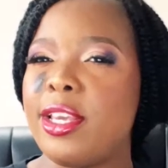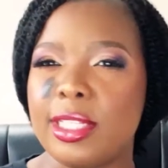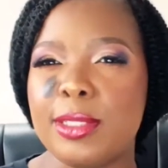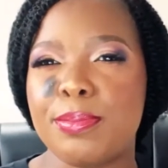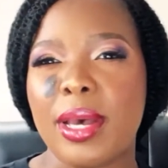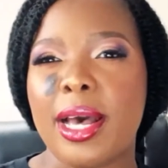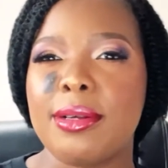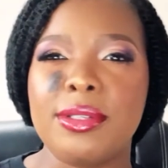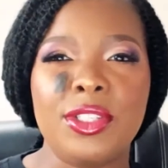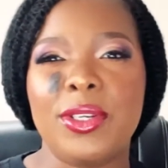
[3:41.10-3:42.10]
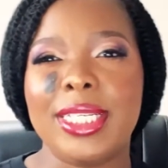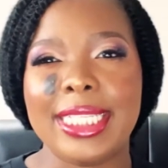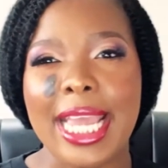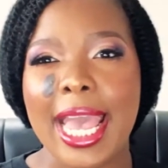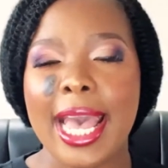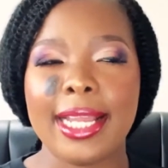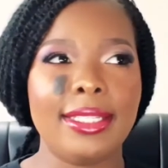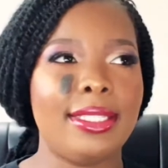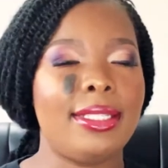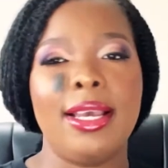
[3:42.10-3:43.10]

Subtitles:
your spouse, your dad,